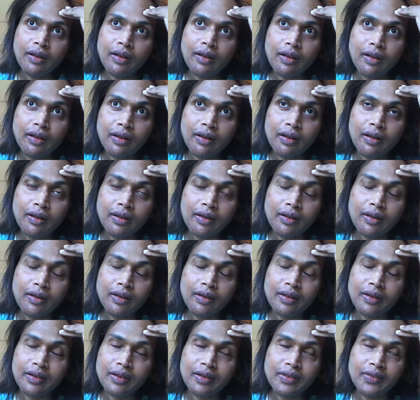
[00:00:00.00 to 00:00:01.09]

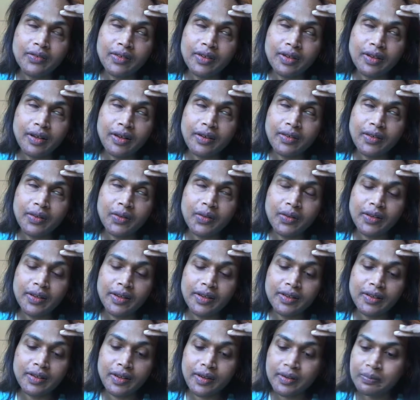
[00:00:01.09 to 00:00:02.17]
I didn't feel like recording
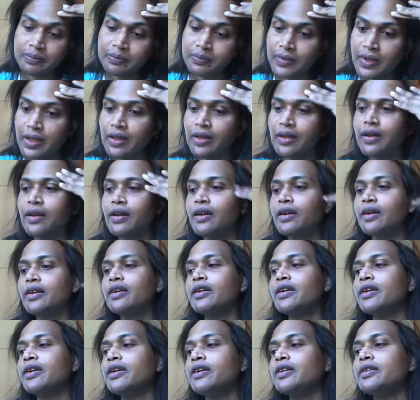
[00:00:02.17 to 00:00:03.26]
that.
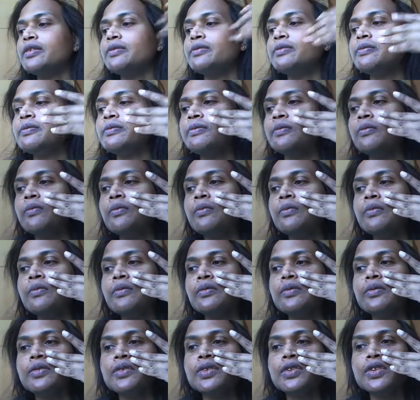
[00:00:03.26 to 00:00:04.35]
Um,
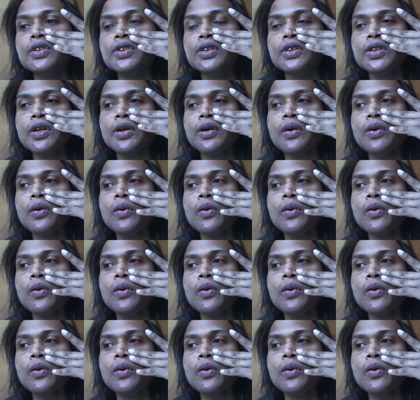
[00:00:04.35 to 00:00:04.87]
so.